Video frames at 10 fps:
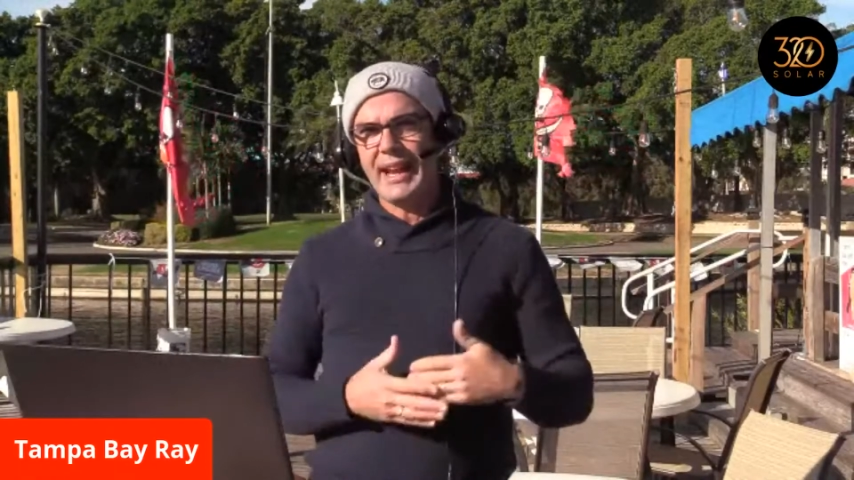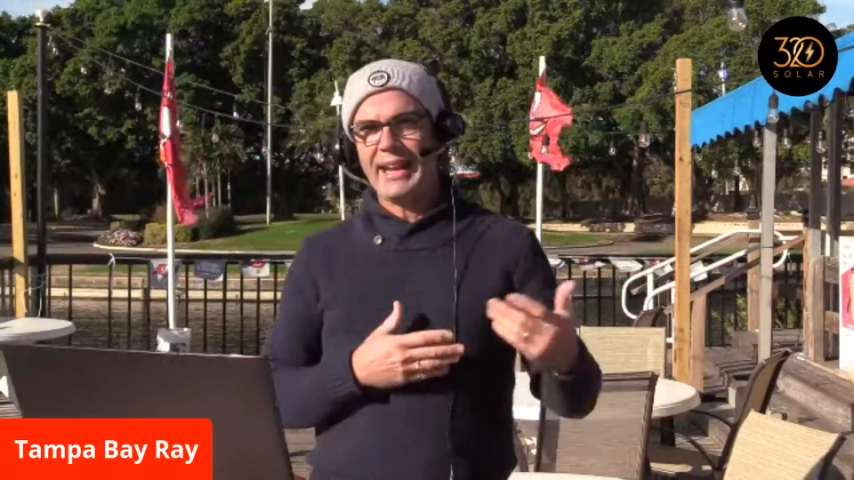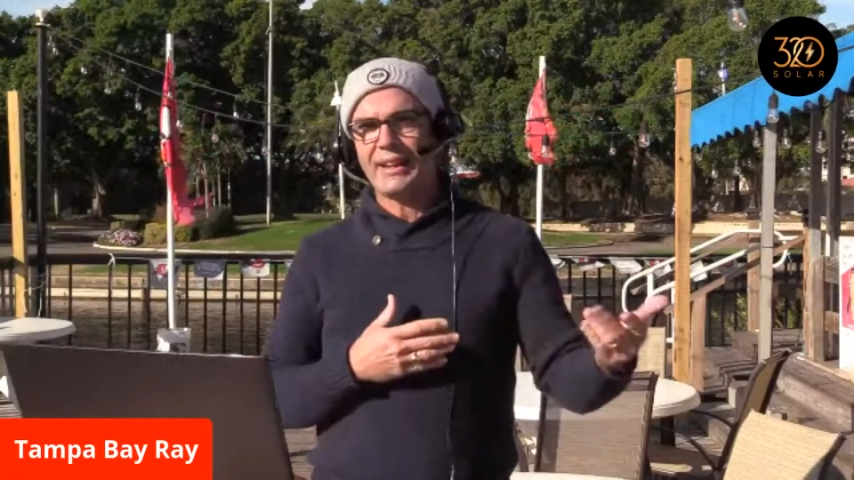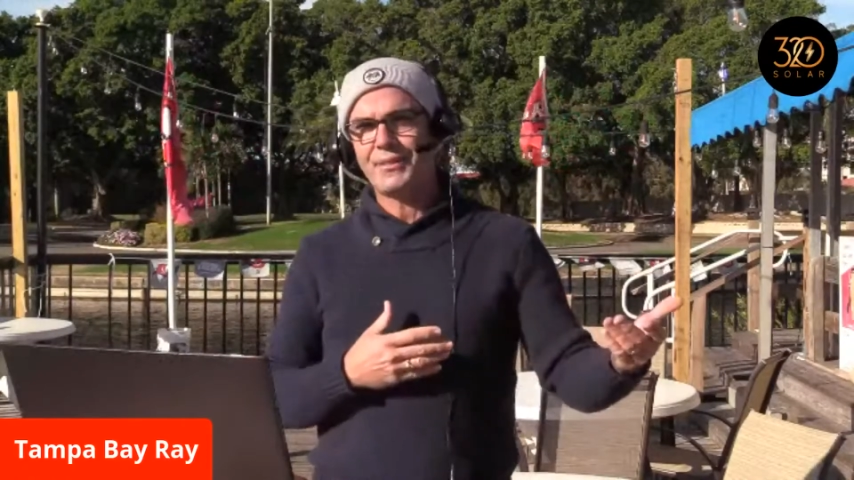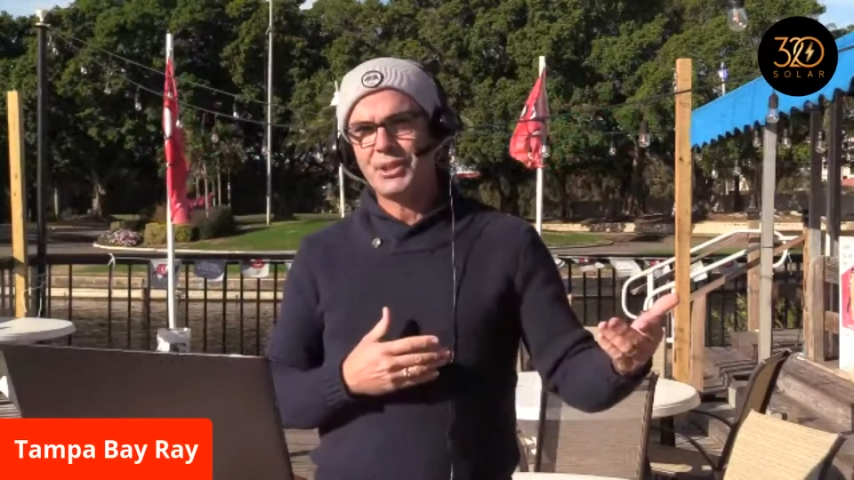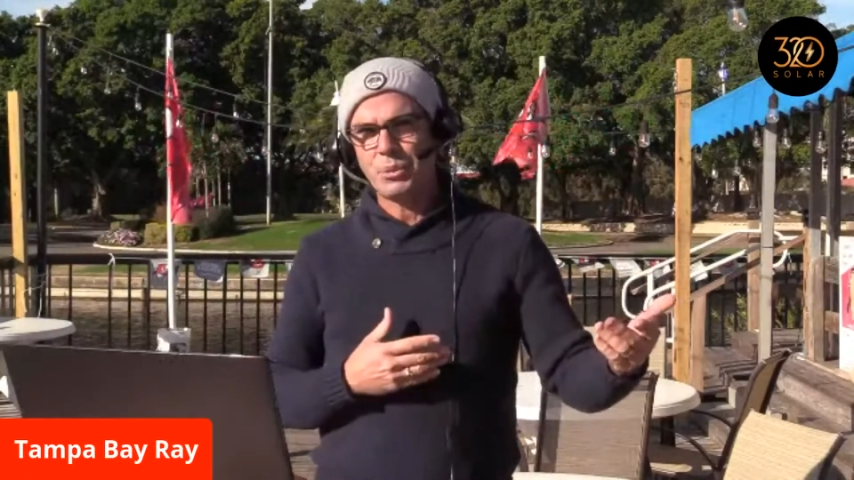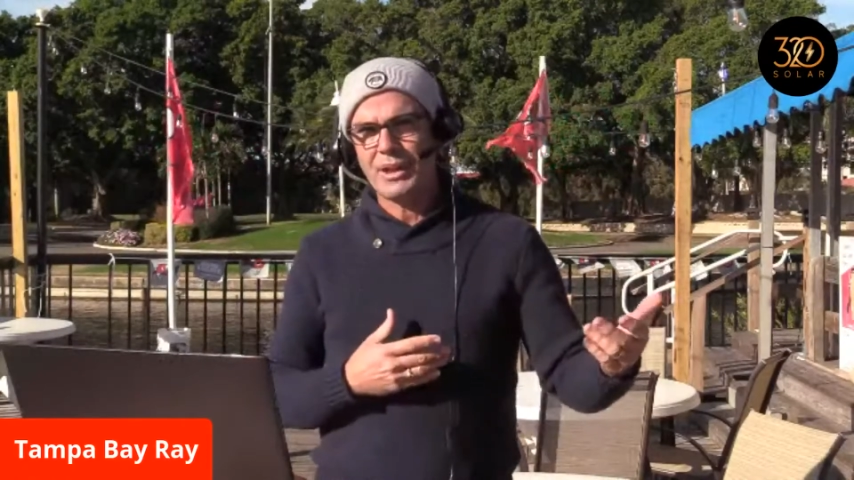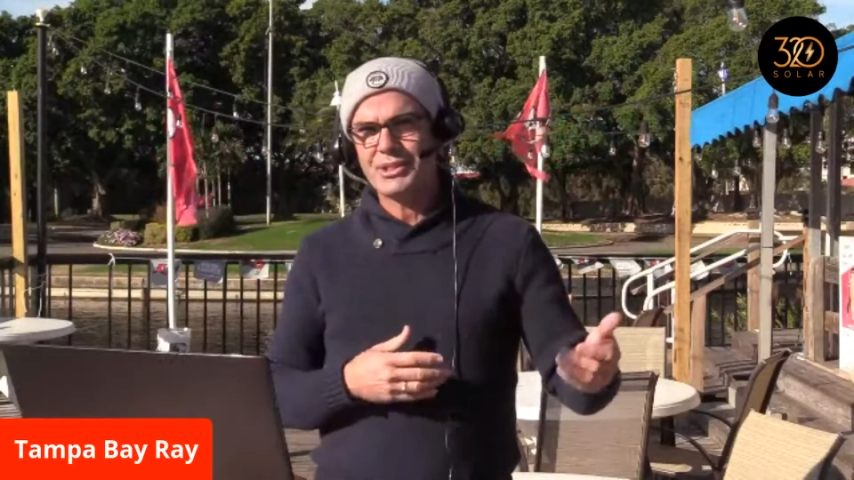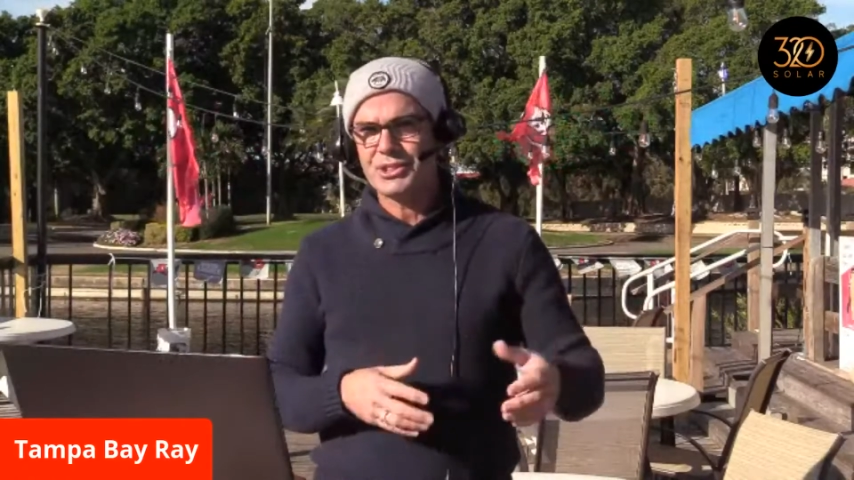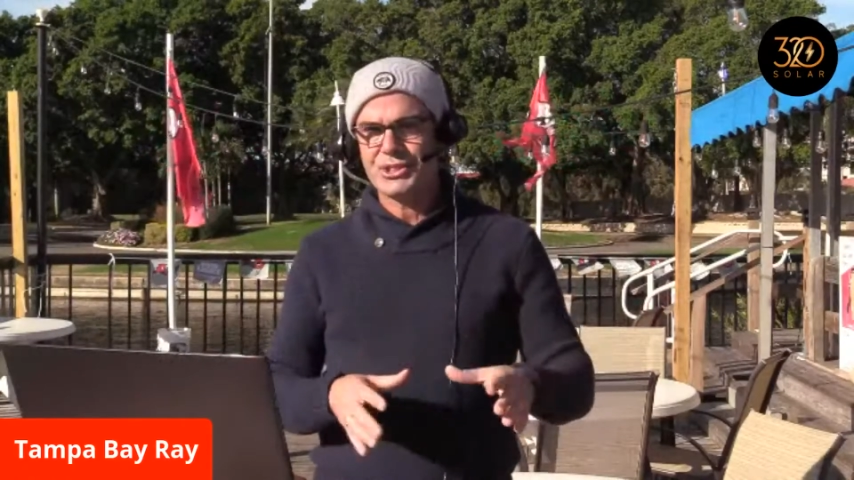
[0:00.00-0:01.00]
AFC
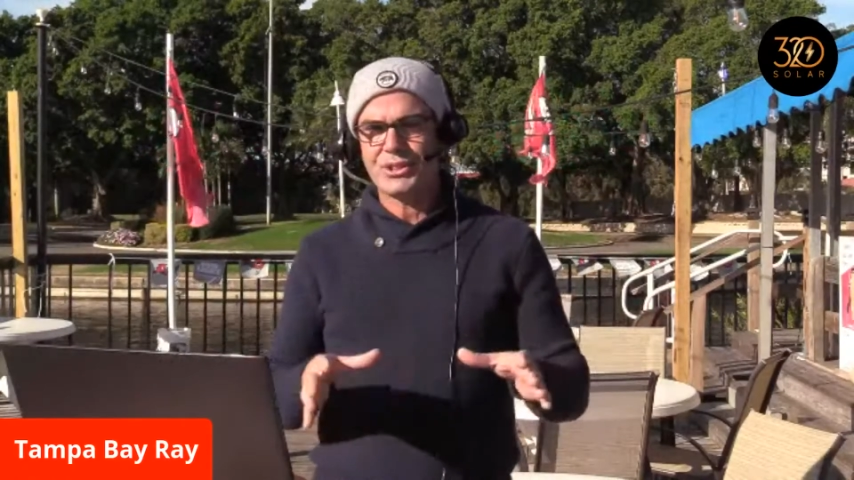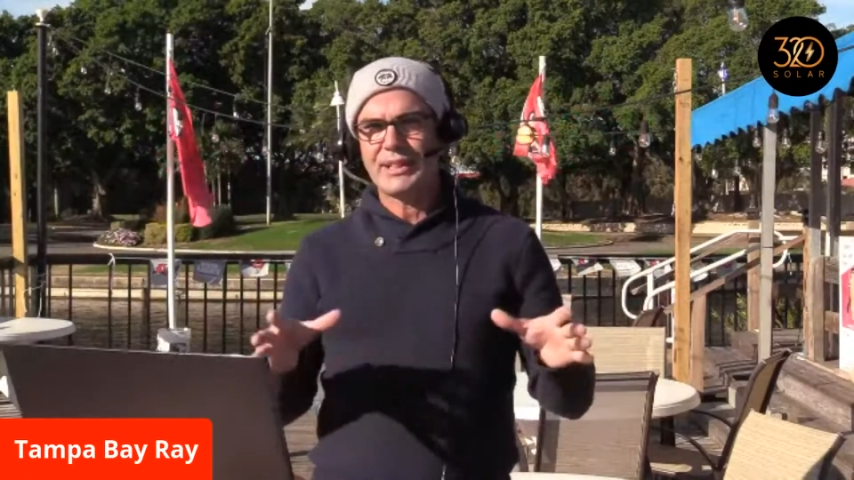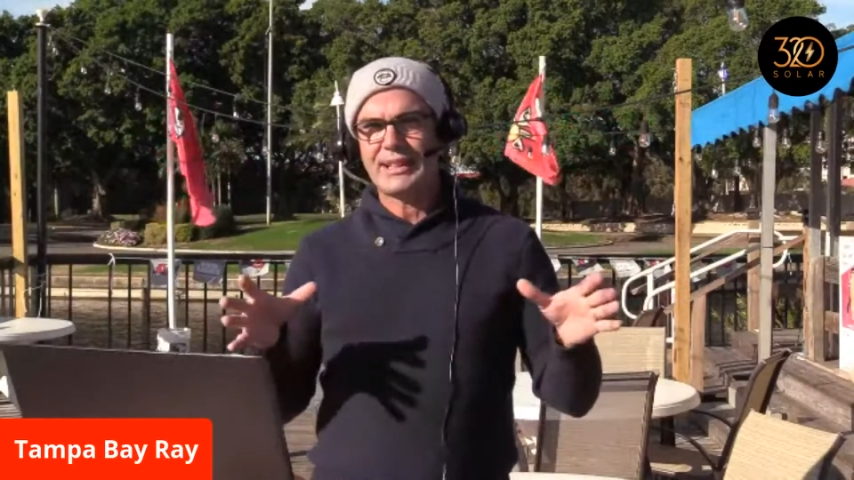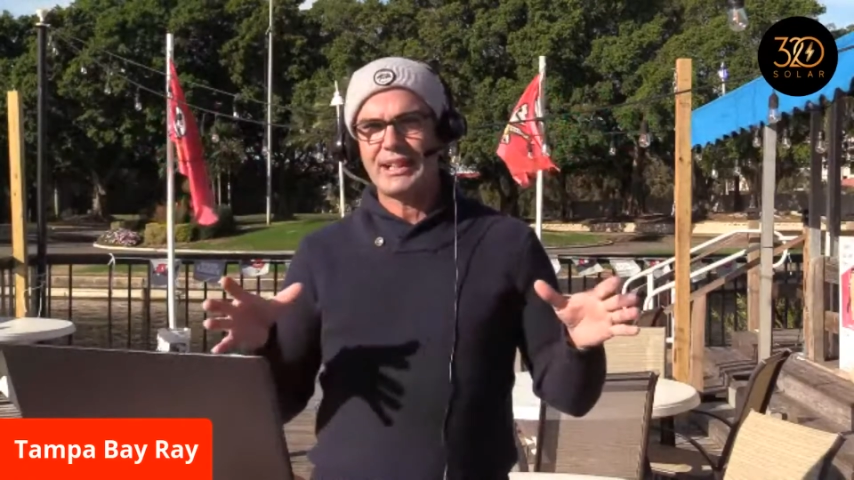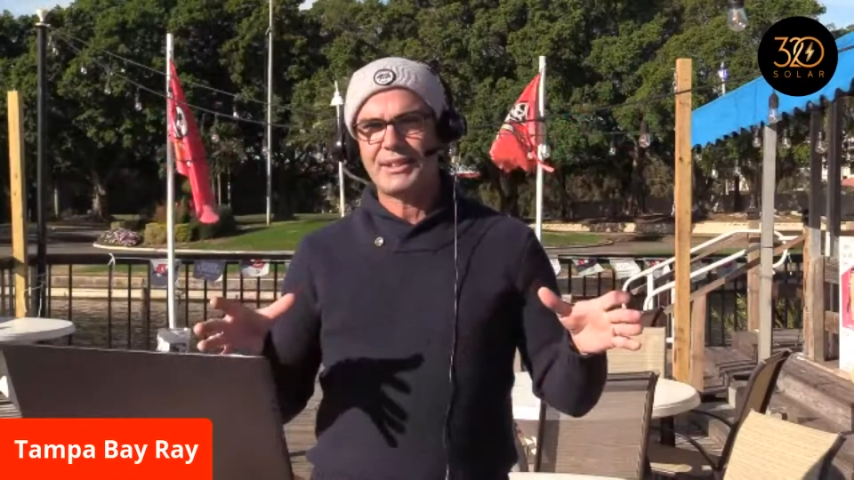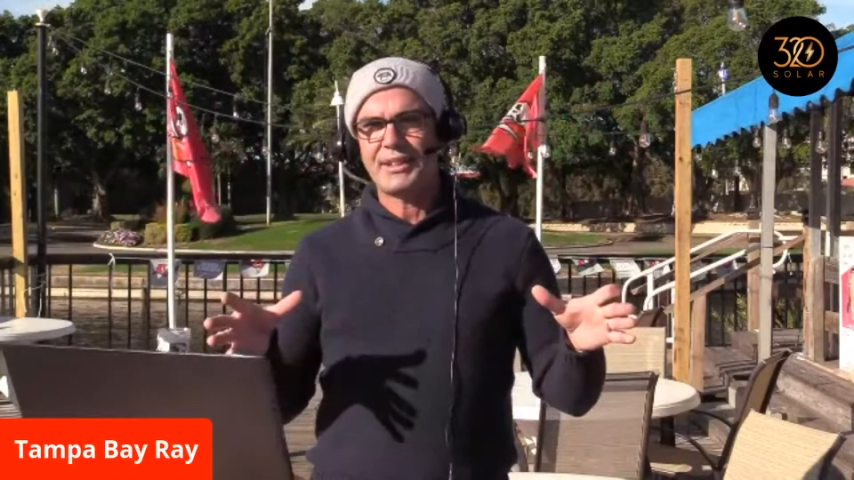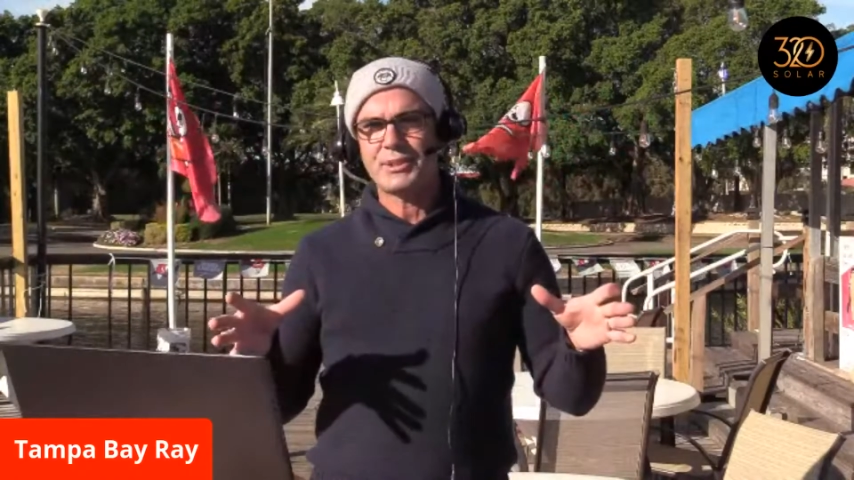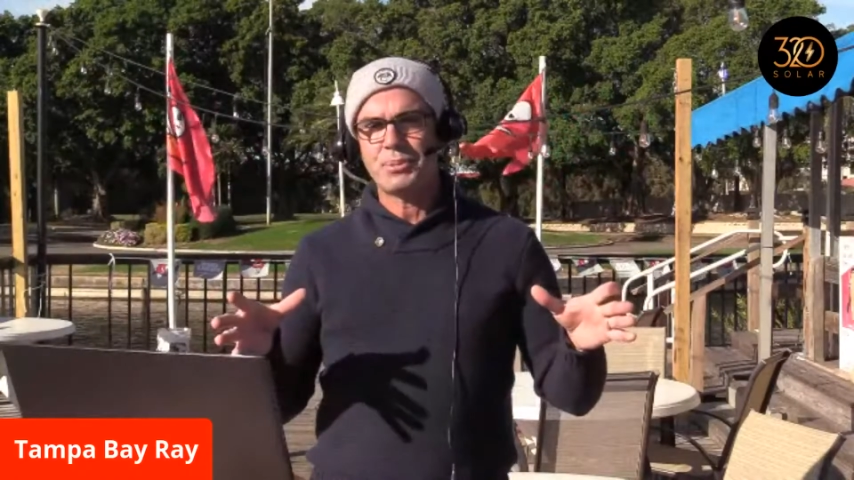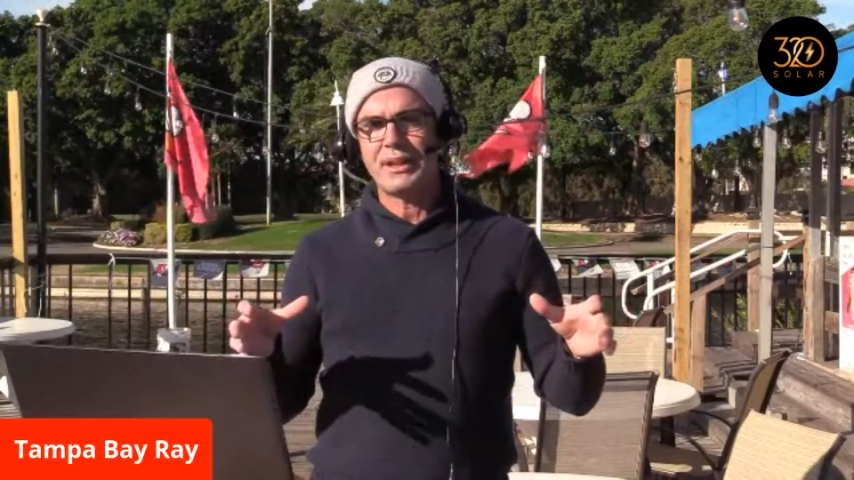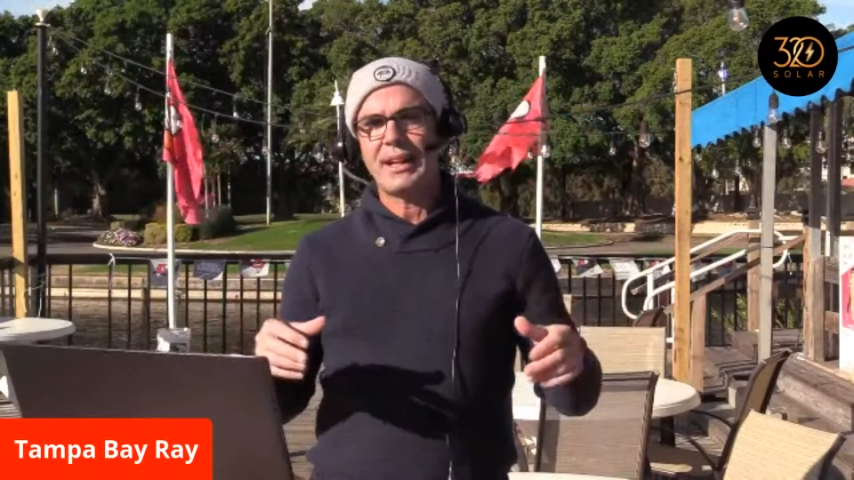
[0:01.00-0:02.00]
West just till they got things
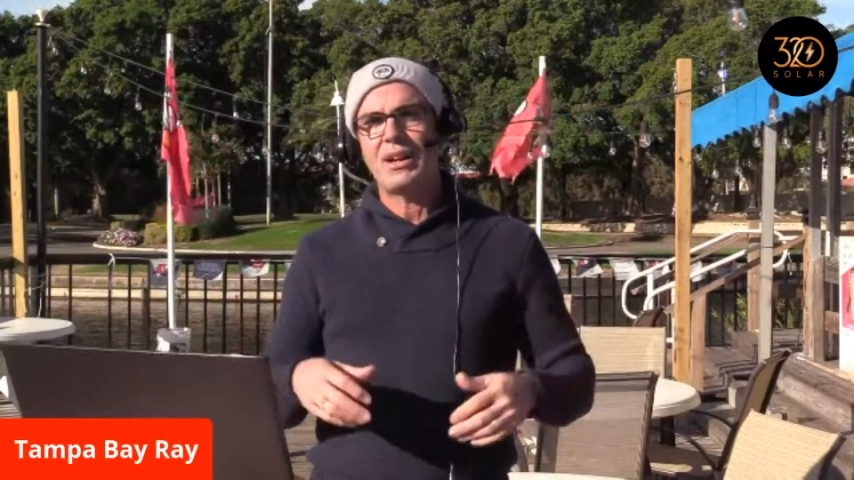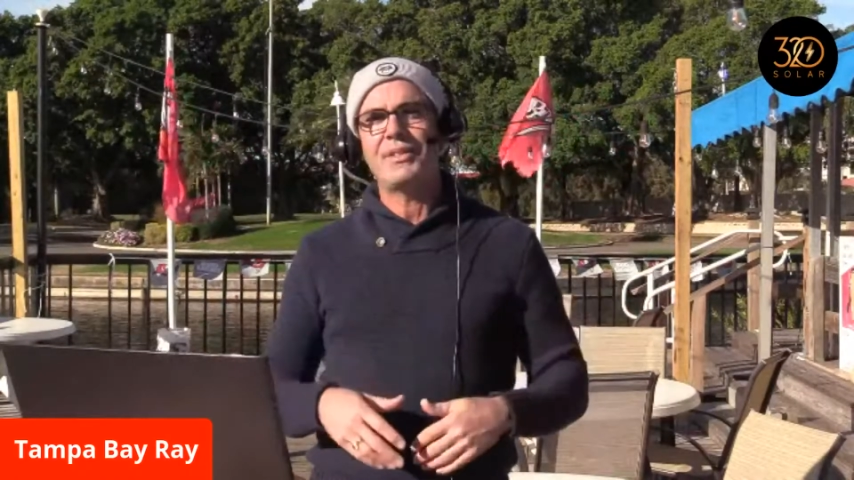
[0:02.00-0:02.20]
spread out,